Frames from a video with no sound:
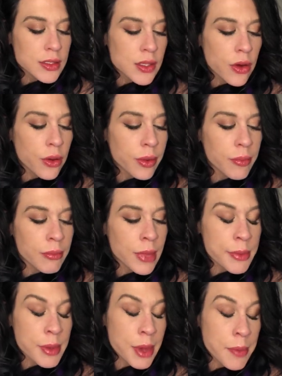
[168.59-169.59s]
So
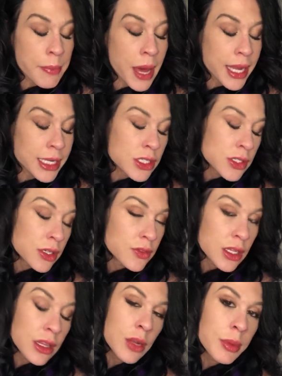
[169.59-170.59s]
maybe my body
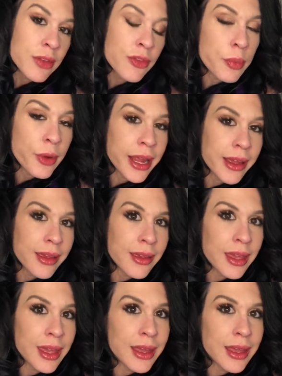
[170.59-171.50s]
deserved a little bit of a break.